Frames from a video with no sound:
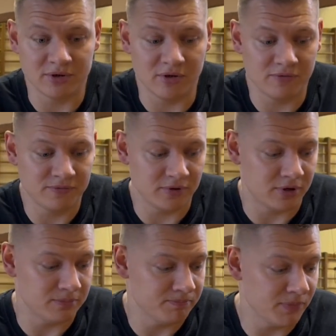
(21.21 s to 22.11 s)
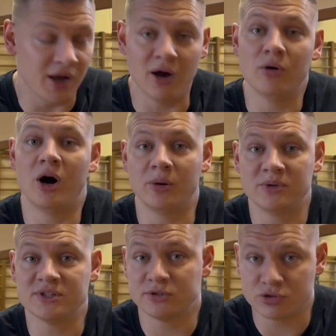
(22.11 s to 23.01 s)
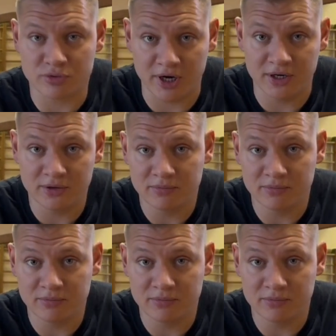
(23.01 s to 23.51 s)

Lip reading: of how arm wrestlers train